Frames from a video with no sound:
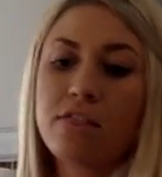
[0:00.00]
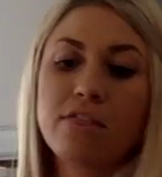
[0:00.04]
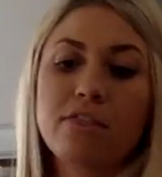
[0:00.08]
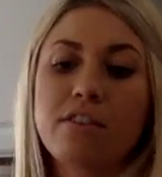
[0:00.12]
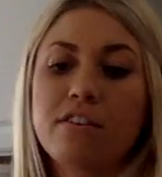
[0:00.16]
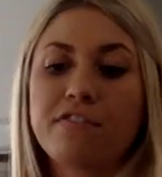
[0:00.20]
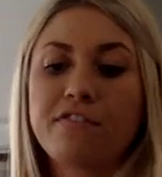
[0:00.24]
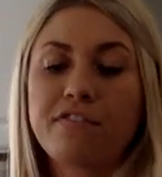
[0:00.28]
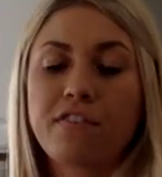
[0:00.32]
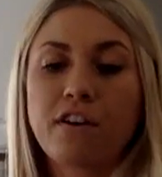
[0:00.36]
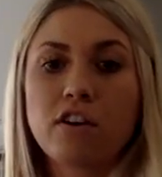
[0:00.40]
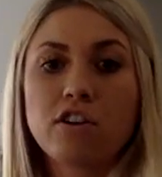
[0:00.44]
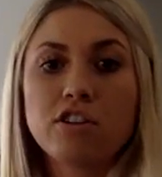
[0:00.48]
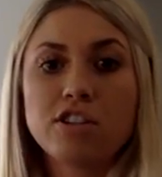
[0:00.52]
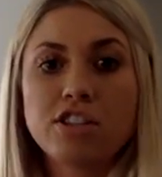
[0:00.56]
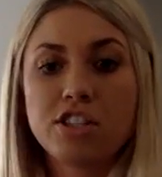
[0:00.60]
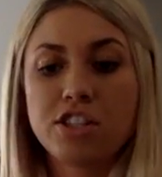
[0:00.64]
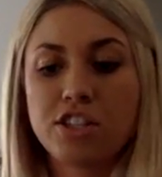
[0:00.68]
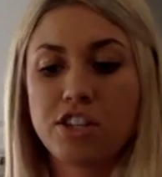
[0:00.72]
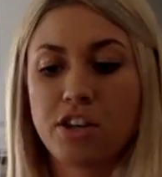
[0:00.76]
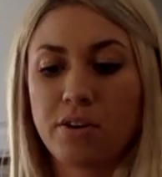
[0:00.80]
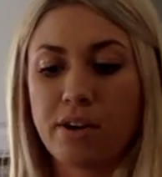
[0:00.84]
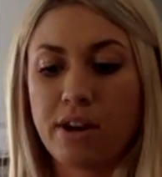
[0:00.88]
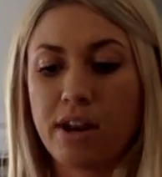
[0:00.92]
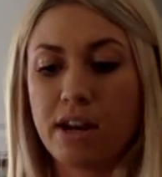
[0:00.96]
The first
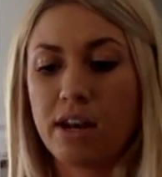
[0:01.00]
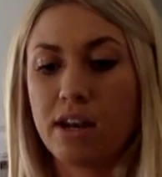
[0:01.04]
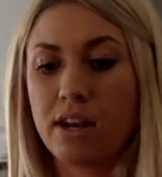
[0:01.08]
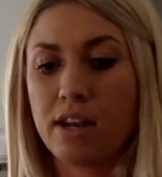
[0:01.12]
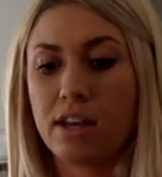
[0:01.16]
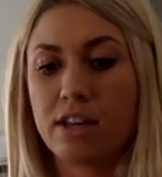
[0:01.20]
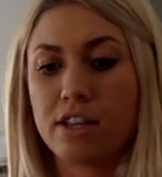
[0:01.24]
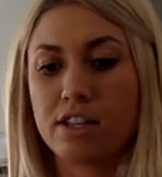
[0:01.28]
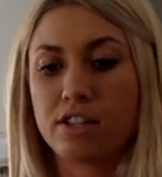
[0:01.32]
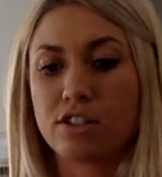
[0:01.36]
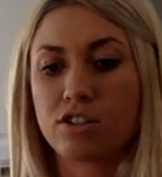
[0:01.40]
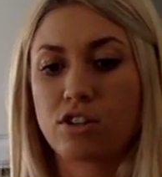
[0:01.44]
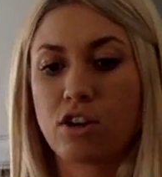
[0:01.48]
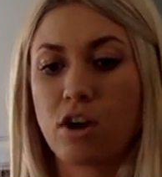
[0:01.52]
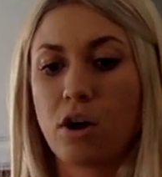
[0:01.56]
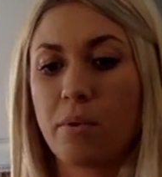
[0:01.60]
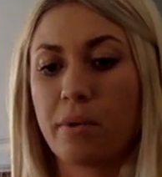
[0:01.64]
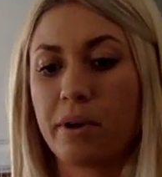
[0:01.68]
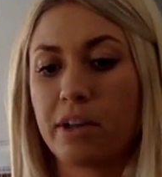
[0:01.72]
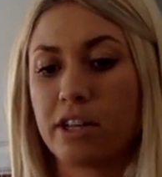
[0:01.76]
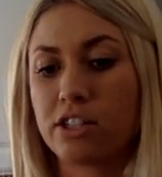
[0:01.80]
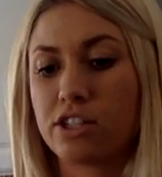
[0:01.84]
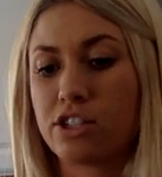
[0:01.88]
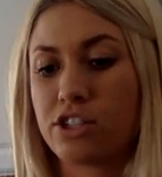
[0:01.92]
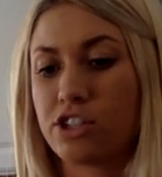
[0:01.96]
student is
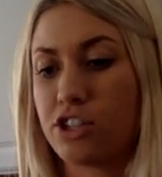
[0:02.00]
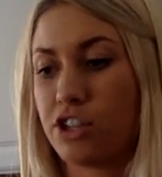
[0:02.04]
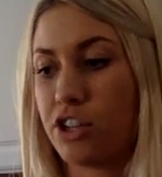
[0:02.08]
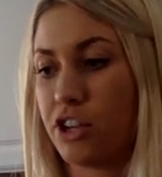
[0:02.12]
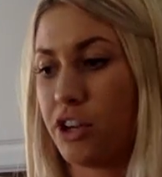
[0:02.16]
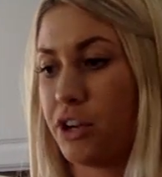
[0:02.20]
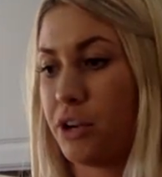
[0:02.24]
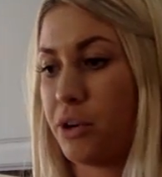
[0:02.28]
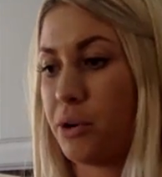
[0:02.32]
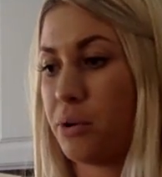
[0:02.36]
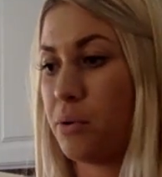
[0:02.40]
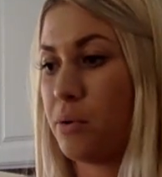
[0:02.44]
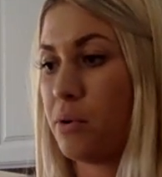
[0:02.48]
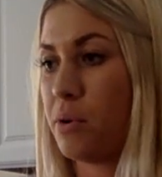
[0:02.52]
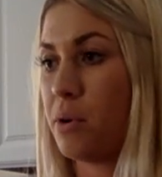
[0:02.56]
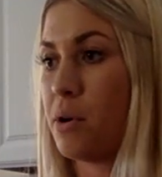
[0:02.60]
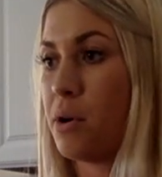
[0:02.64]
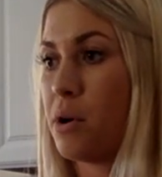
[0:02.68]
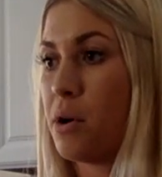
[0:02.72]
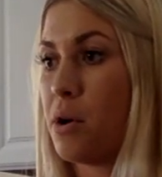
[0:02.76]
going to